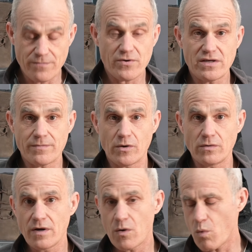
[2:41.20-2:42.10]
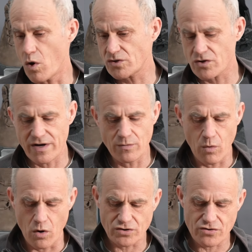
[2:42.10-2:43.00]
breathable, water in,
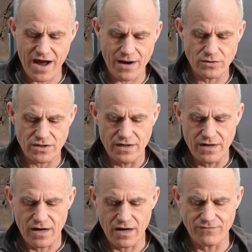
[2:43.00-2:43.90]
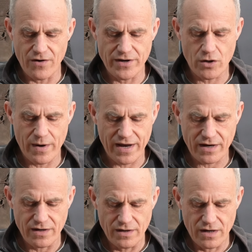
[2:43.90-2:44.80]
water out, and very
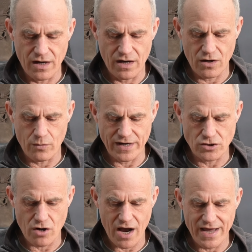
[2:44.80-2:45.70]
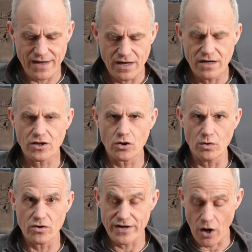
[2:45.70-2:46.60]
quick drying,
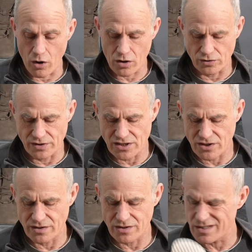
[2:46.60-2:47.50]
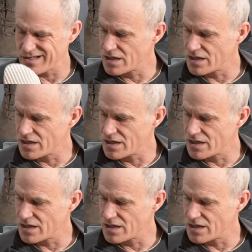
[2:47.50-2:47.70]
cooler in hot conditions.